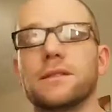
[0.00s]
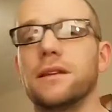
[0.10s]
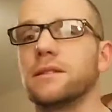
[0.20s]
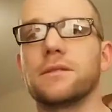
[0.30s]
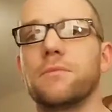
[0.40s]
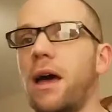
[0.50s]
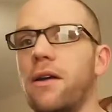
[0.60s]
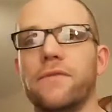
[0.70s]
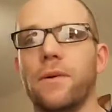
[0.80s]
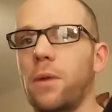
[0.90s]
It doesn't
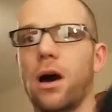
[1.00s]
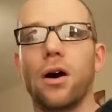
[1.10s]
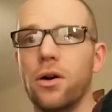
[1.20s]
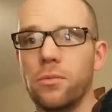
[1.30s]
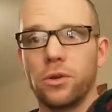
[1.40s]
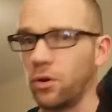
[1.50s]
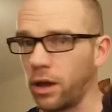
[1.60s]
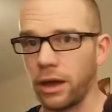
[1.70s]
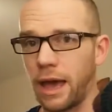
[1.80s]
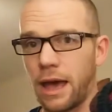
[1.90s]
matter if I'm at home and
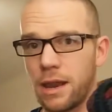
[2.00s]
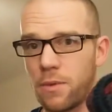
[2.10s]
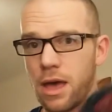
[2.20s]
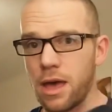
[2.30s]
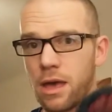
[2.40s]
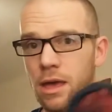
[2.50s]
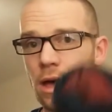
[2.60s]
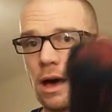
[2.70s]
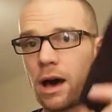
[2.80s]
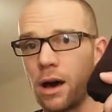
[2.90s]
not going out anywhere.
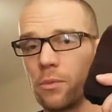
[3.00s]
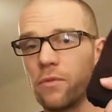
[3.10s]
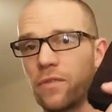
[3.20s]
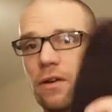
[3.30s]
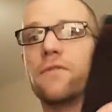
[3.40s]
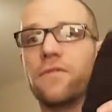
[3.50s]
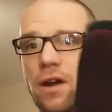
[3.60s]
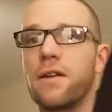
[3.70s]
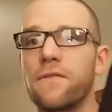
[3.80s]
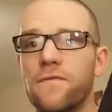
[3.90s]
I will very,
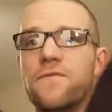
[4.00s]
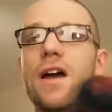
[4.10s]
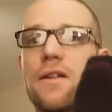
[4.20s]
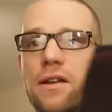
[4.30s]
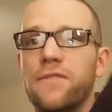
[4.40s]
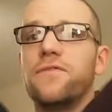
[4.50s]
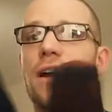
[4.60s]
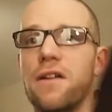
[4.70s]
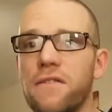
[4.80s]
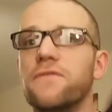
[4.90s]
very, very,
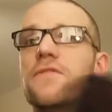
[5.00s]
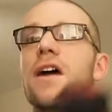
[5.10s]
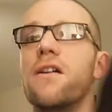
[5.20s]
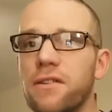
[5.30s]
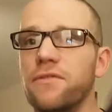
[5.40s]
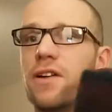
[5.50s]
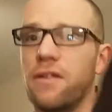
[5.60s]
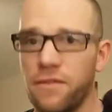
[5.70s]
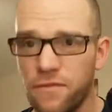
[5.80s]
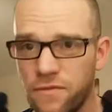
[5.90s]
very, very,
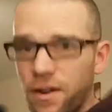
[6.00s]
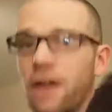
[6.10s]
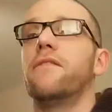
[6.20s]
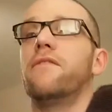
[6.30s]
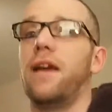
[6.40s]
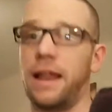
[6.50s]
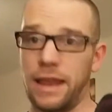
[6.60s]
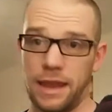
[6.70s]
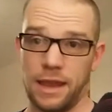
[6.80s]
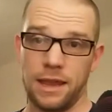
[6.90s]
very, very
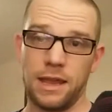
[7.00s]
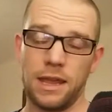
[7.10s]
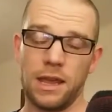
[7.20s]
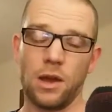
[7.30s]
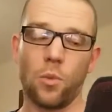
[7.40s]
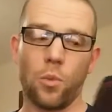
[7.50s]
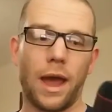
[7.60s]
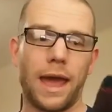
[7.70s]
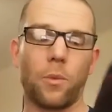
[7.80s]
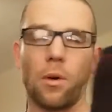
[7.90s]
rarely
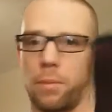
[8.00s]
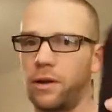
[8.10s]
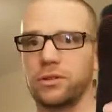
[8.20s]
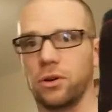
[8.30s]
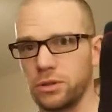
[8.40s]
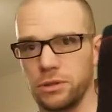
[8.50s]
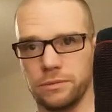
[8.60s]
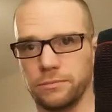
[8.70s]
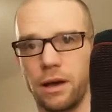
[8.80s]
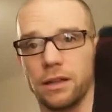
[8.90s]
wear one pair of socks.
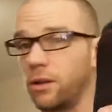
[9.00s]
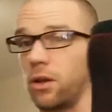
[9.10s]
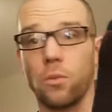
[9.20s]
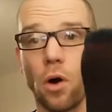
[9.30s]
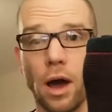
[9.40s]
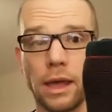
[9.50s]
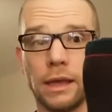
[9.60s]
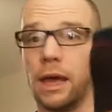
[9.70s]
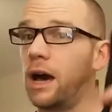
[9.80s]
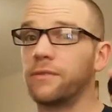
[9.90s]
I don't know
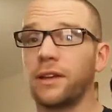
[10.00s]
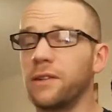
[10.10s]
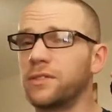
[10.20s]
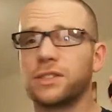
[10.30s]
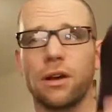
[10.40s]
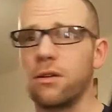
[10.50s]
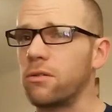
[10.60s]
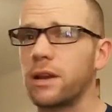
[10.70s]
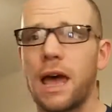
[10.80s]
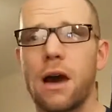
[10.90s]
why. I've done it for so
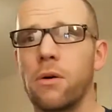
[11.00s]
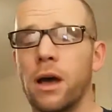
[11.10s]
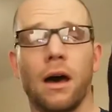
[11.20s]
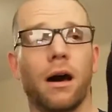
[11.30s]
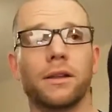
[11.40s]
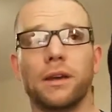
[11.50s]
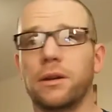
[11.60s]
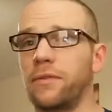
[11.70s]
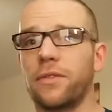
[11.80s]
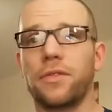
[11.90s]
long now. I
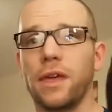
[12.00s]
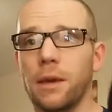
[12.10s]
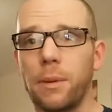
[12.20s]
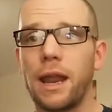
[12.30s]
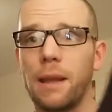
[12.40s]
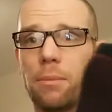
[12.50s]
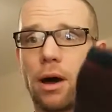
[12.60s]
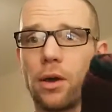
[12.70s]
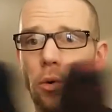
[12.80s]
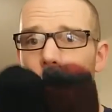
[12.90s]
don't even think about it, but
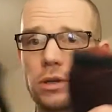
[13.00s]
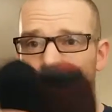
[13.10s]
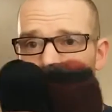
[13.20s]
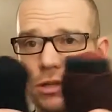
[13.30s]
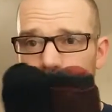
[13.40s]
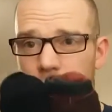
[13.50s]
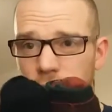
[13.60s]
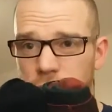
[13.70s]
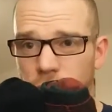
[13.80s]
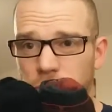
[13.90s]
I always wear two
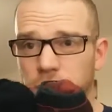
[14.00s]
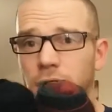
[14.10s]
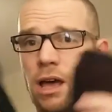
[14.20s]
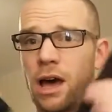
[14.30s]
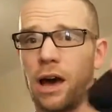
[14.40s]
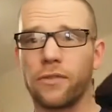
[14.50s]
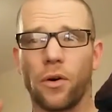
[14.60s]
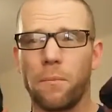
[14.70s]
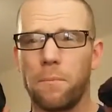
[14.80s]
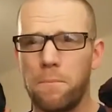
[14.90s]
pairs of socks. I've
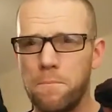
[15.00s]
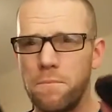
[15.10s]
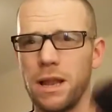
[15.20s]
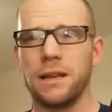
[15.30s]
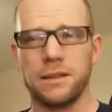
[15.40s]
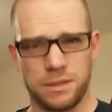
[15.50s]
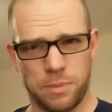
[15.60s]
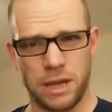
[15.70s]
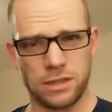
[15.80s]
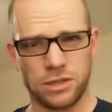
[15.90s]
got millions
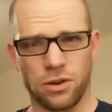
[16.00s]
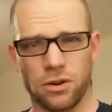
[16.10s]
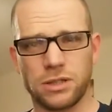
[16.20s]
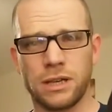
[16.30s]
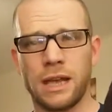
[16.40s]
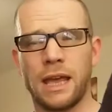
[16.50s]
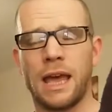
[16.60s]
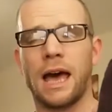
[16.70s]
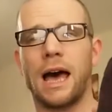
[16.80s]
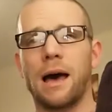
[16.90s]
of pairs of socks,
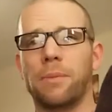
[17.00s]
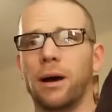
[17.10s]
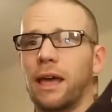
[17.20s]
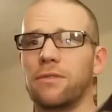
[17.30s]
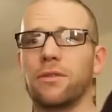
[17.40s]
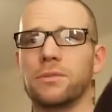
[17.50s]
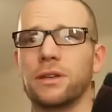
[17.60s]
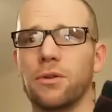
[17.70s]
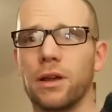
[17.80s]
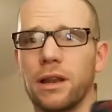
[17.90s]
but I get through them
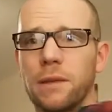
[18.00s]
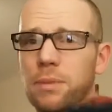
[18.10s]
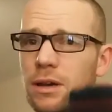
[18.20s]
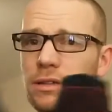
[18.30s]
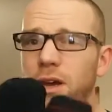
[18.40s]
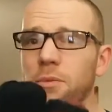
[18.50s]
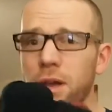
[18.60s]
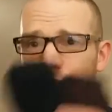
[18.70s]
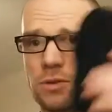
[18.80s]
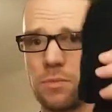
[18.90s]
so quickly because I
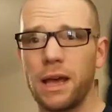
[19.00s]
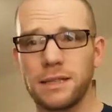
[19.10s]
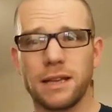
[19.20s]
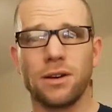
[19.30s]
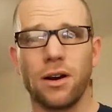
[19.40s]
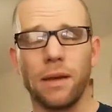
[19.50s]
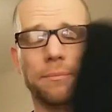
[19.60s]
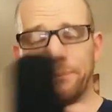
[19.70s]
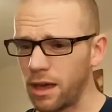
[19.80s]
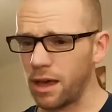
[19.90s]
wear two pairs at a time.